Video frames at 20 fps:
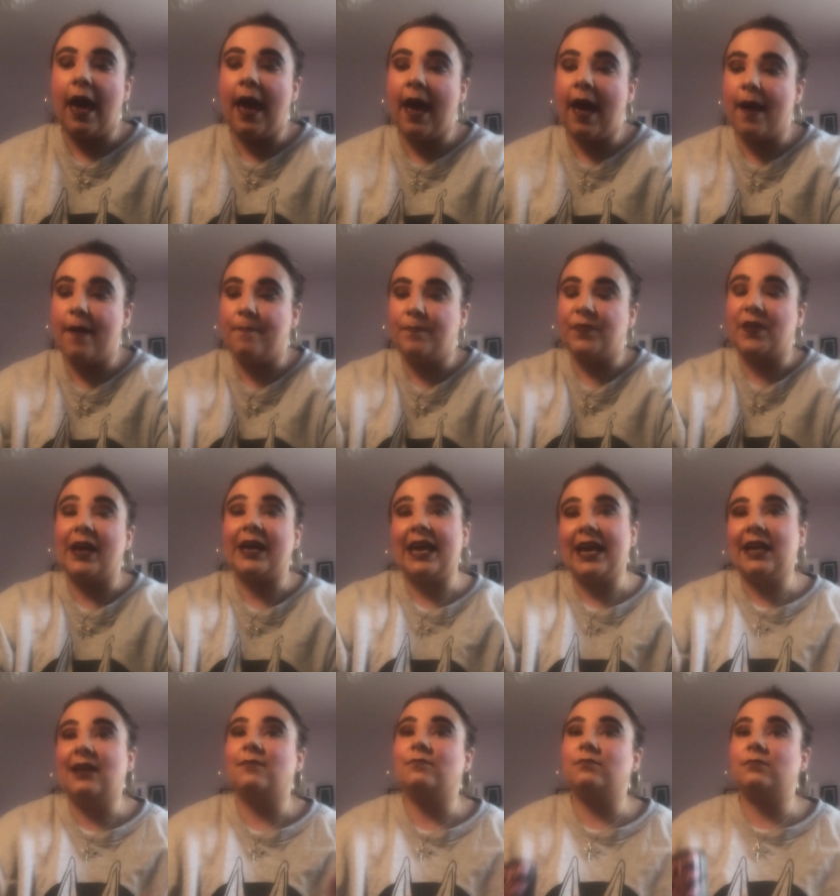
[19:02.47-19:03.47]
Um,
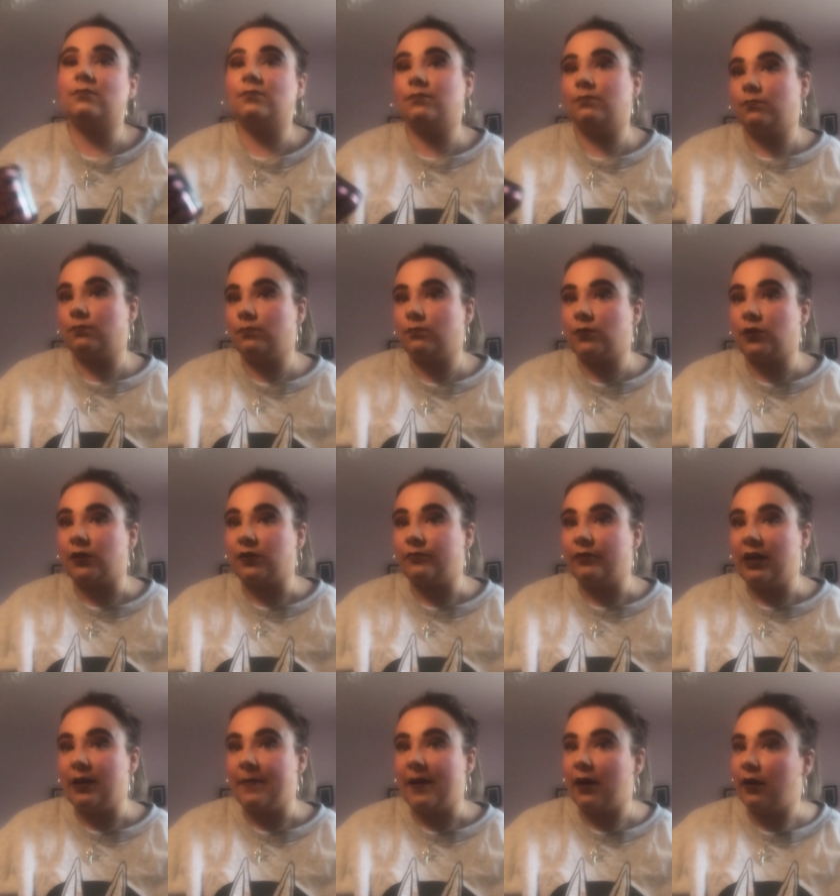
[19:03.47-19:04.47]
again, doesn't
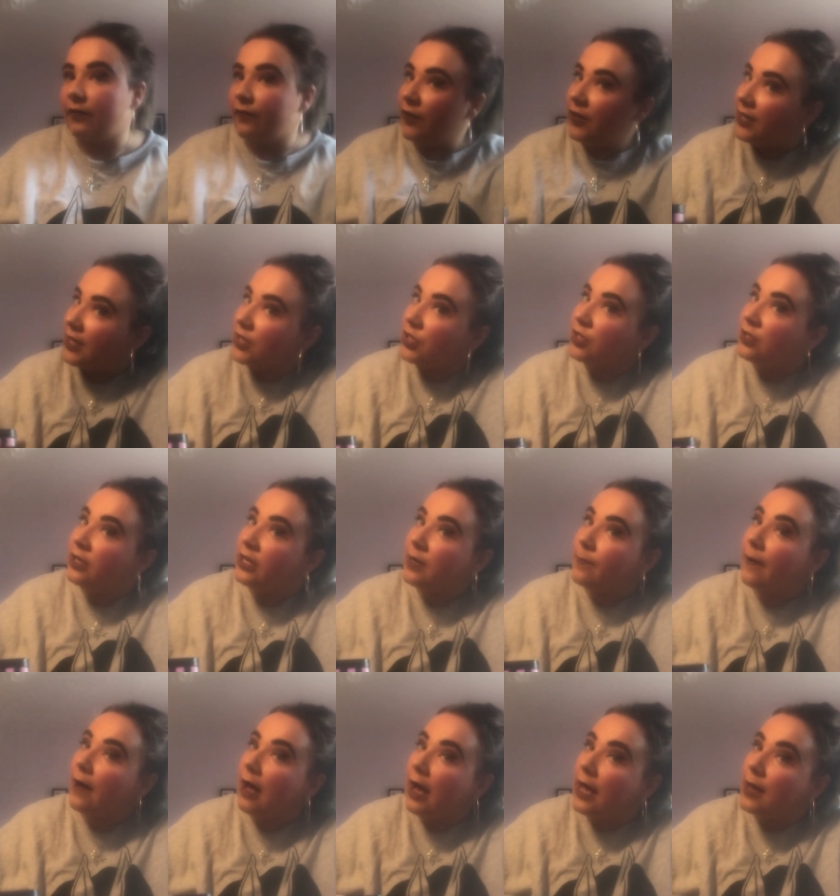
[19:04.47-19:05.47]
really matter foundation that you
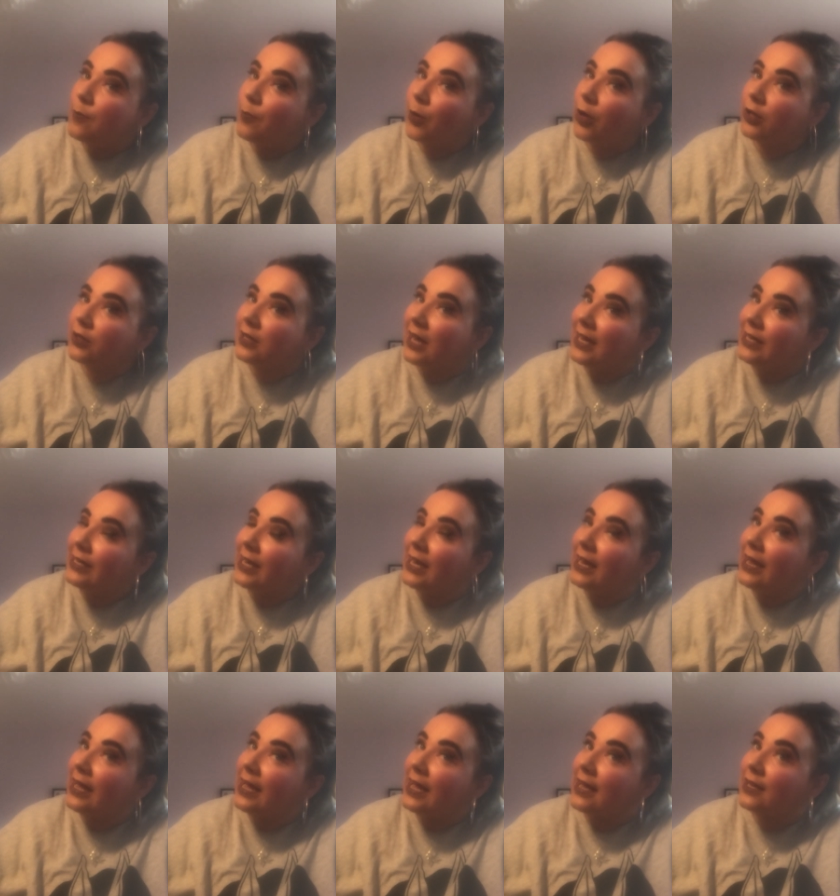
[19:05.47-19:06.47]
buy, but
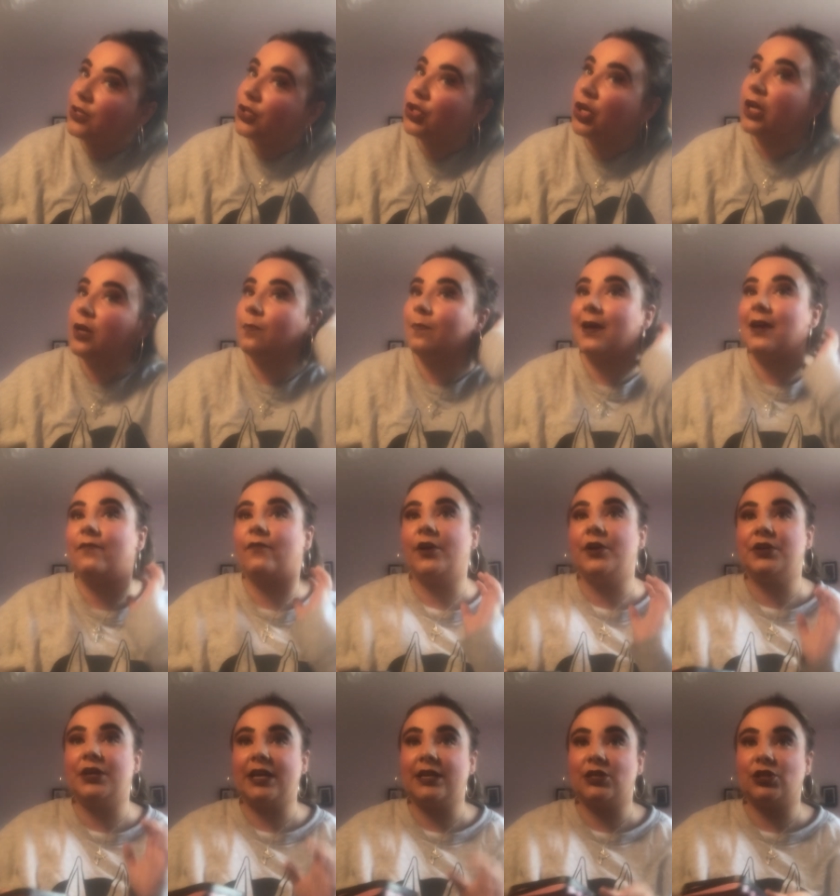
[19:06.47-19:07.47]
ideally it should be
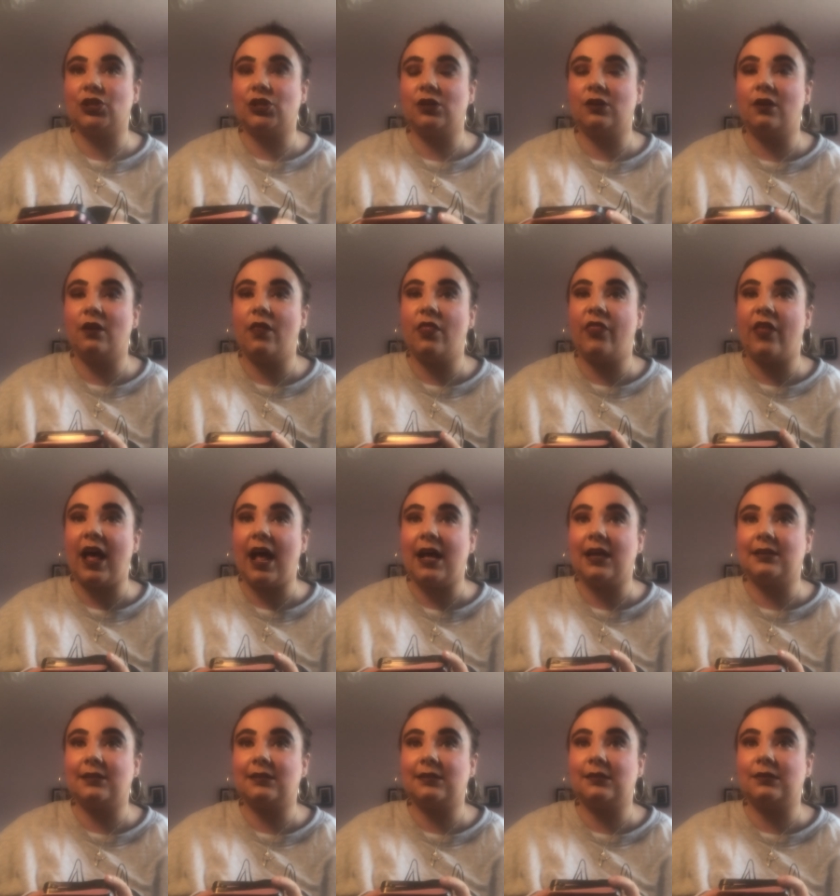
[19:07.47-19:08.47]
foundation
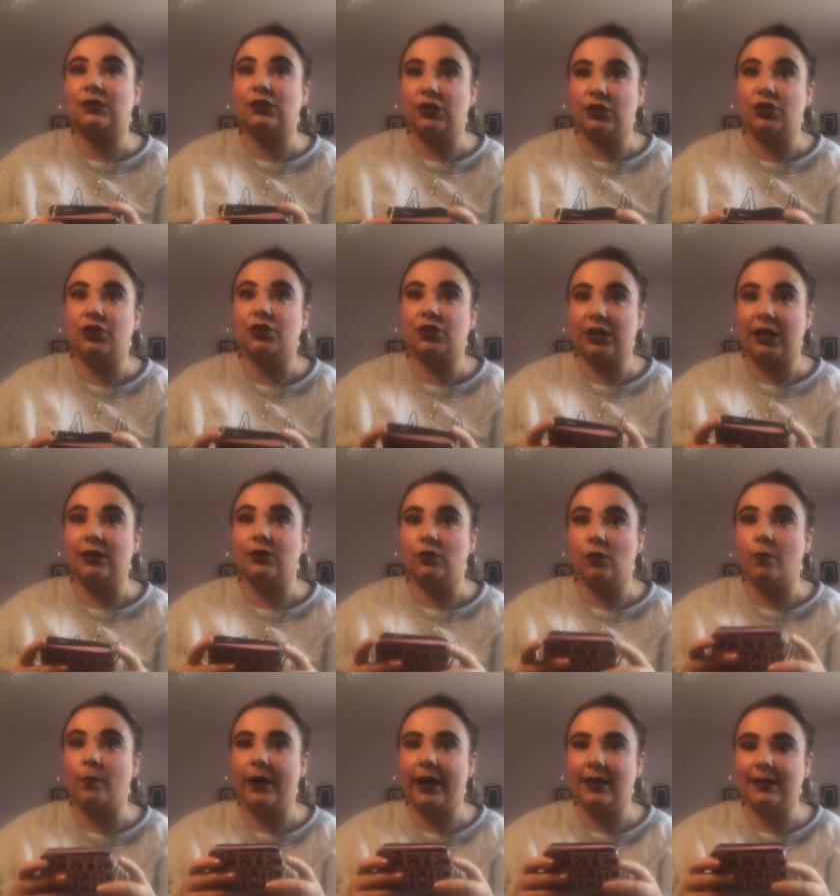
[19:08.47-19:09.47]
that suits your skin
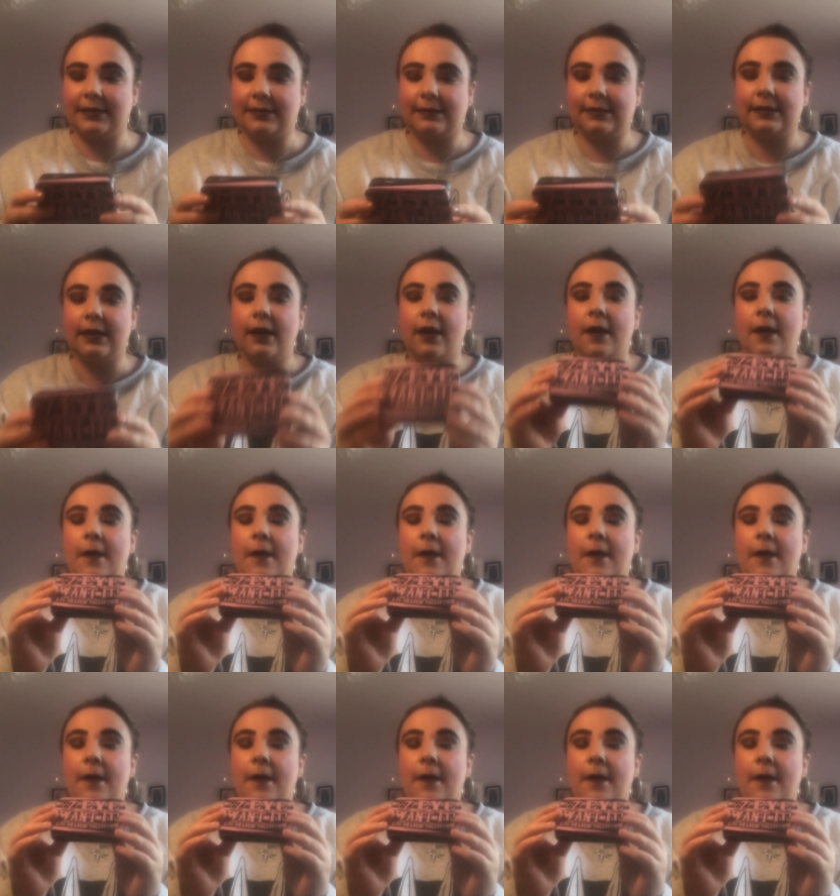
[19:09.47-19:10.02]
tone best.